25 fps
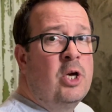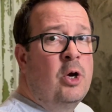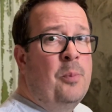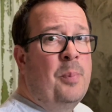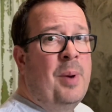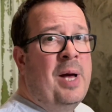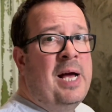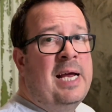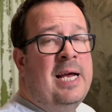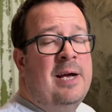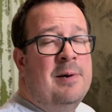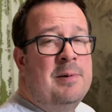
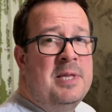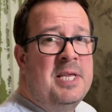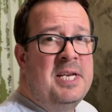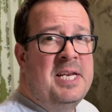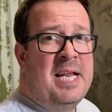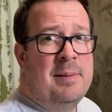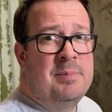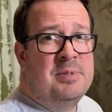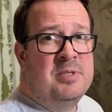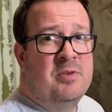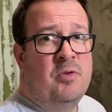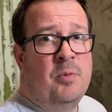back here in the
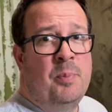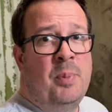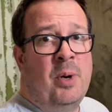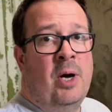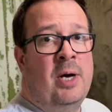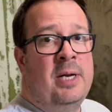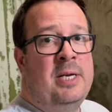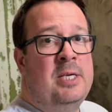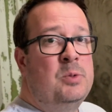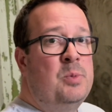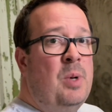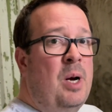depths of the
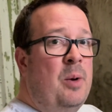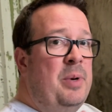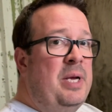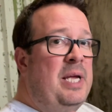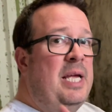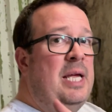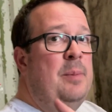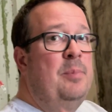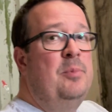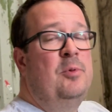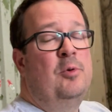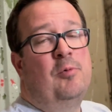barn is where we
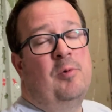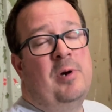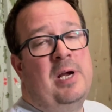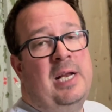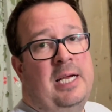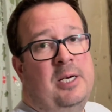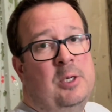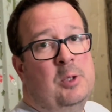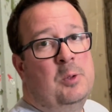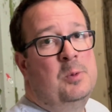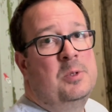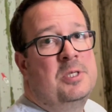keep the really
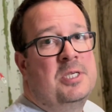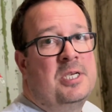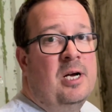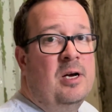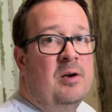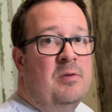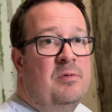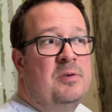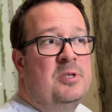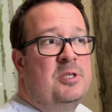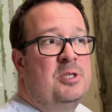cool stuff.